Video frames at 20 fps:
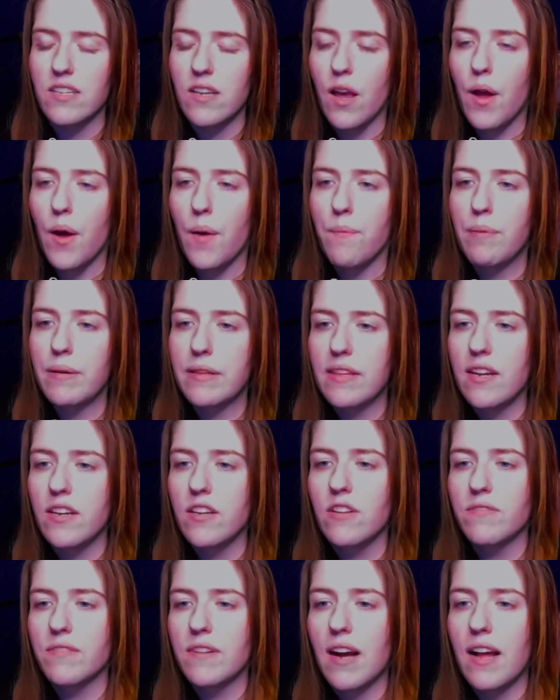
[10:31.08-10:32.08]
but then
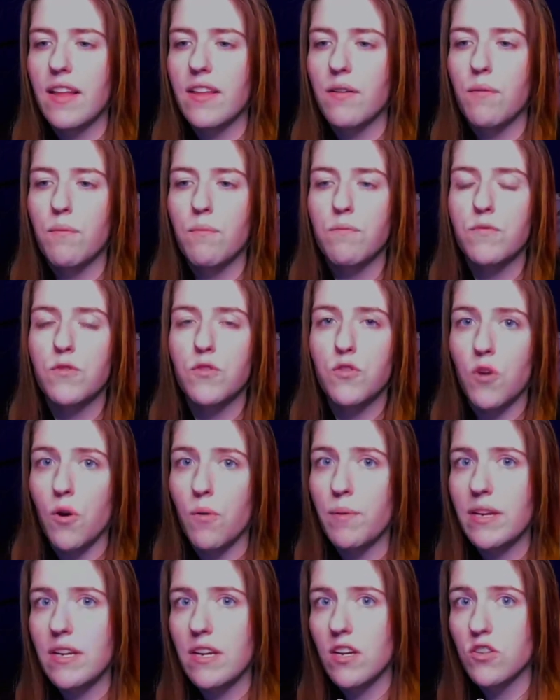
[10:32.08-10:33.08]
you've got so
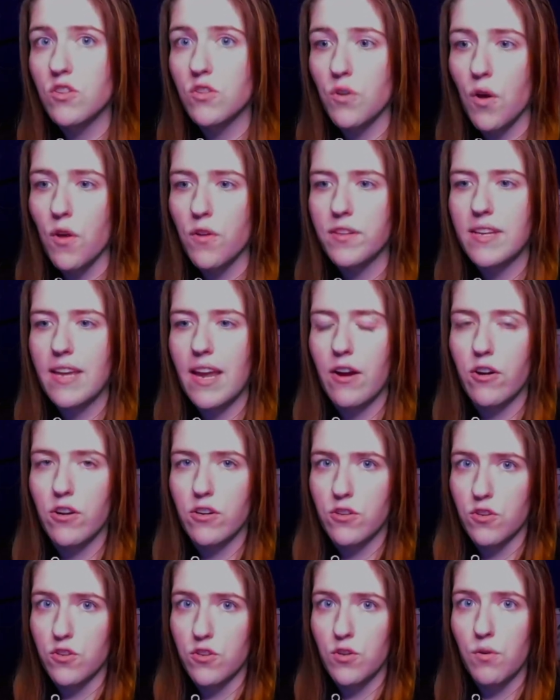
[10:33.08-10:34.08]
many adult
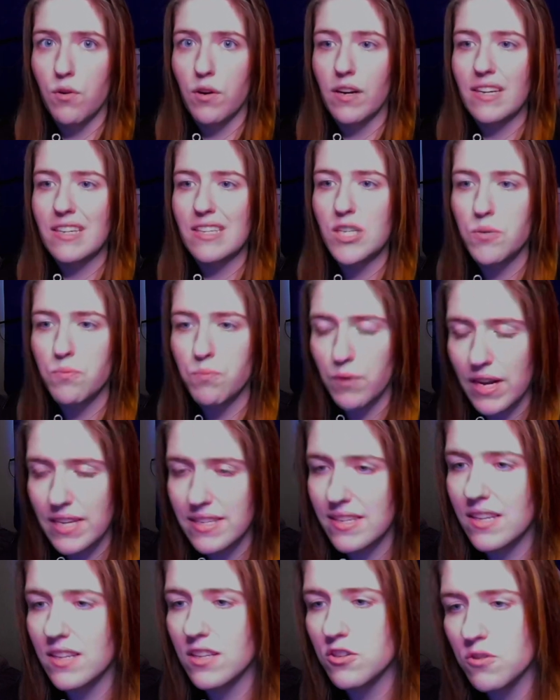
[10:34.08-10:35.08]
characters who are
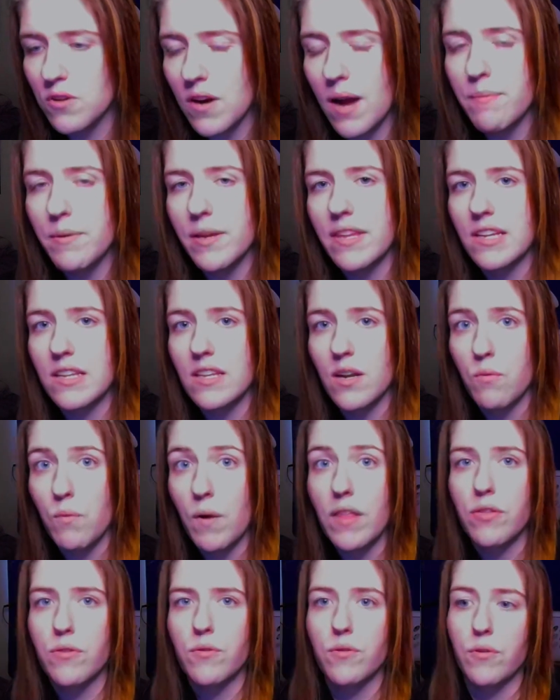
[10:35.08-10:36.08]
expressing the trauma that they went
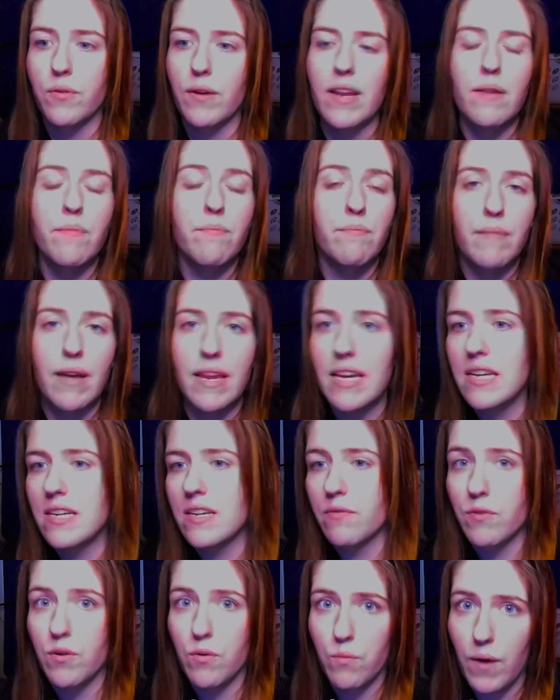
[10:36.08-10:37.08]
through in many
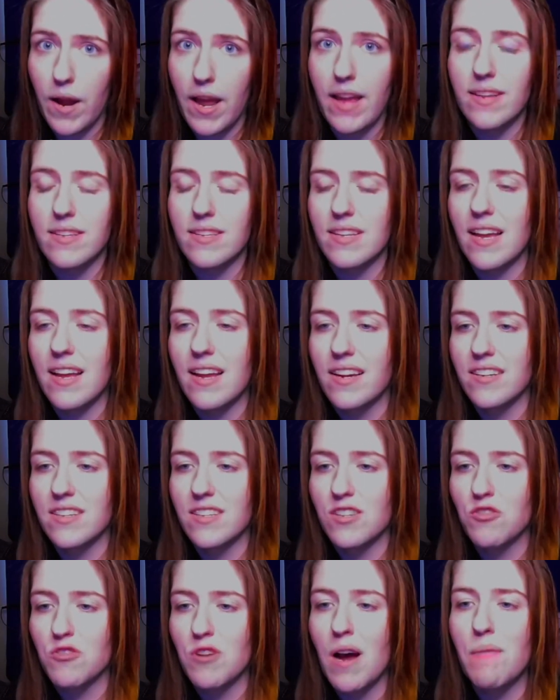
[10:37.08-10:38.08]
different ways, and
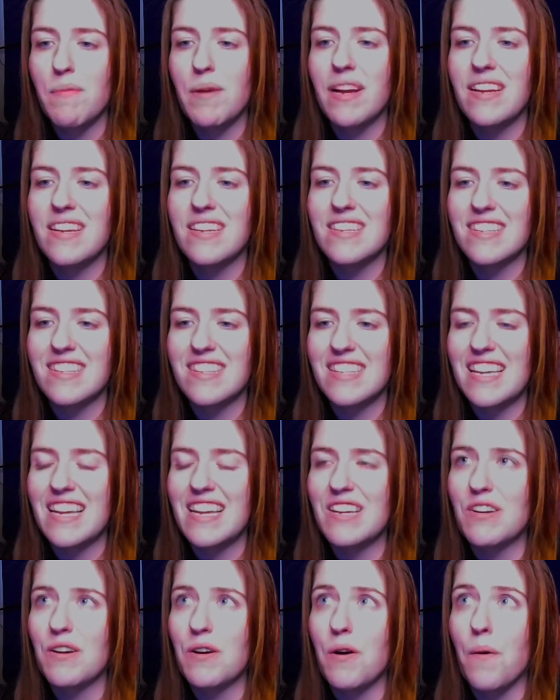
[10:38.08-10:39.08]
trauma is
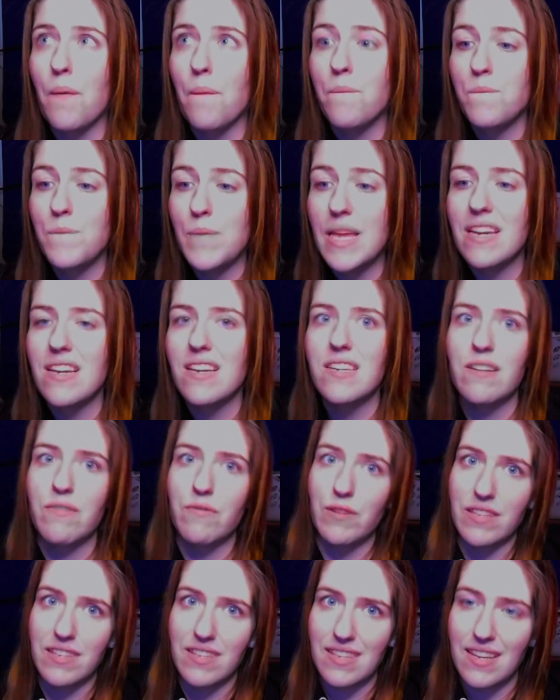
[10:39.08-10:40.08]
in many
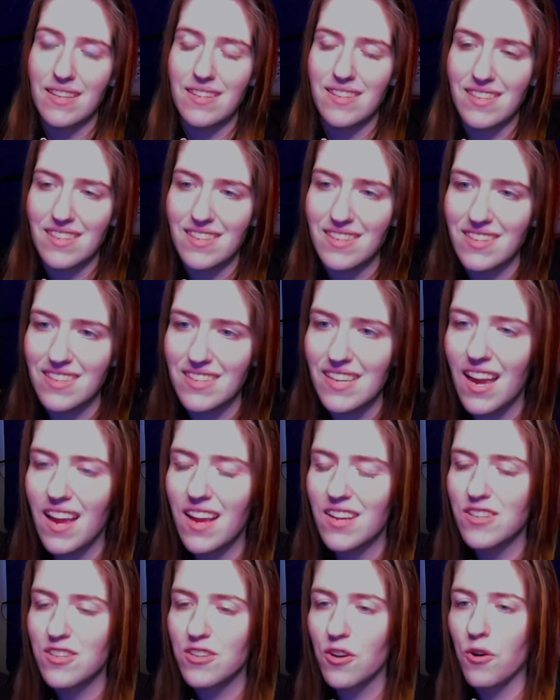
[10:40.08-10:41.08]
different senses.
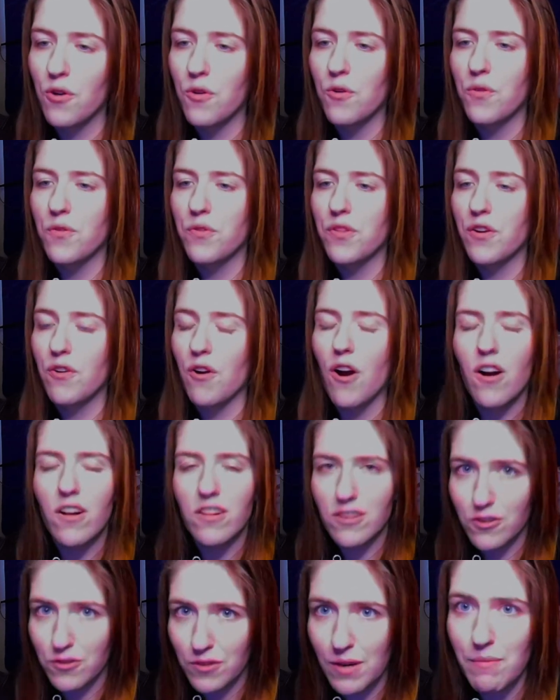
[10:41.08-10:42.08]
So they're all
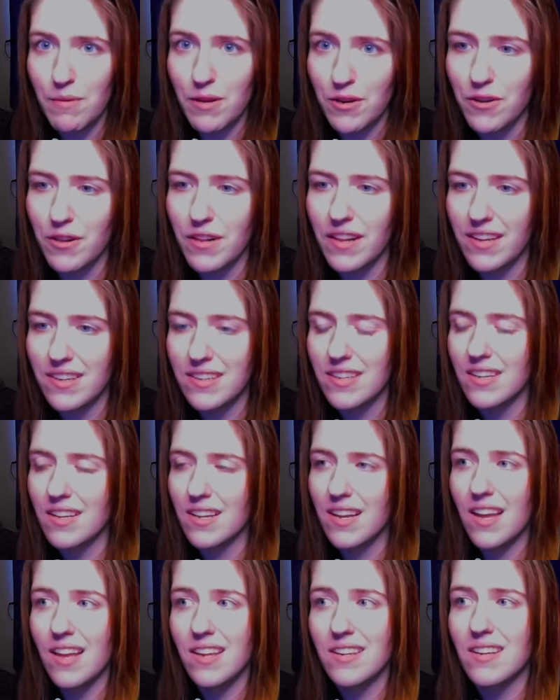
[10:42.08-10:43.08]
criminal,
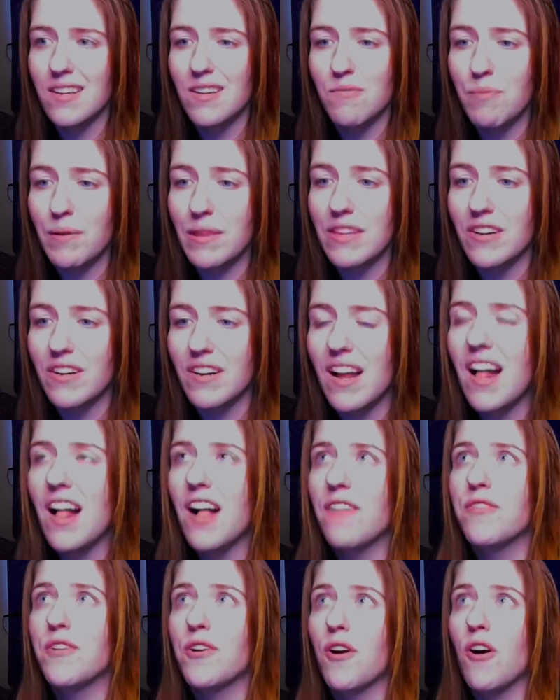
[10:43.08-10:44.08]
but
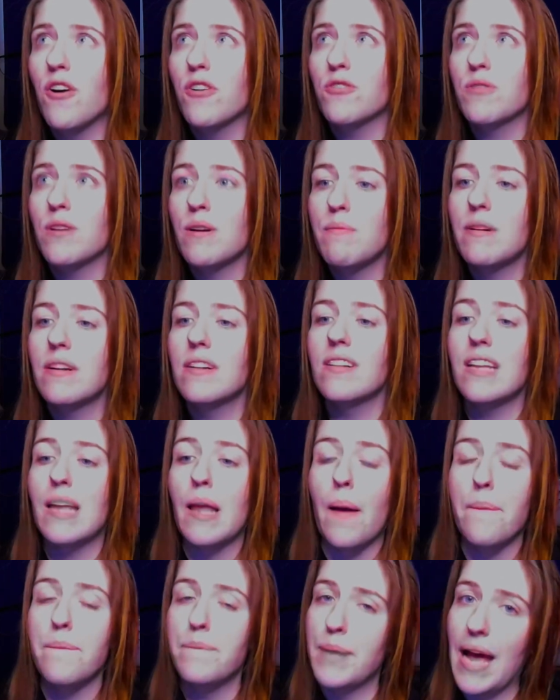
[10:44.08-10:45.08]
they're all criminally
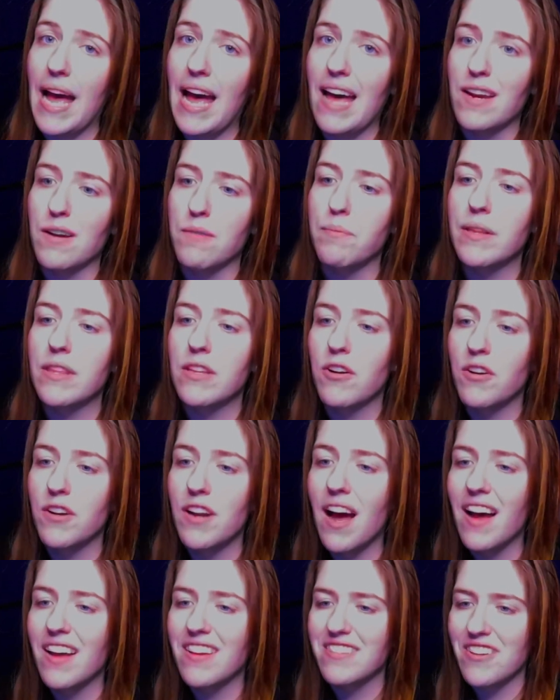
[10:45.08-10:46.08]
bad, but they're
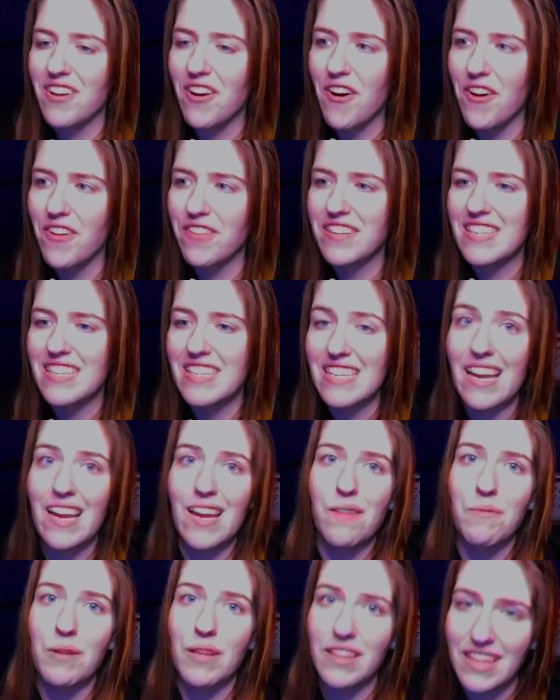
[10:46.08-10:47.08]
not all the same
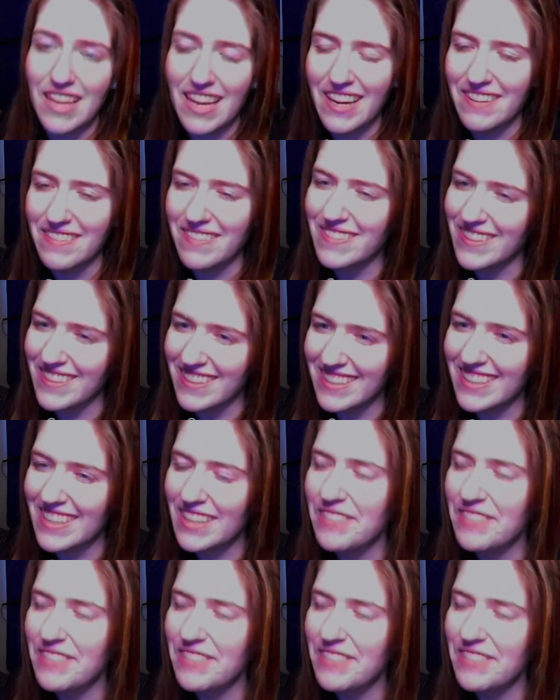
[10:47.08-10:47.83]
level.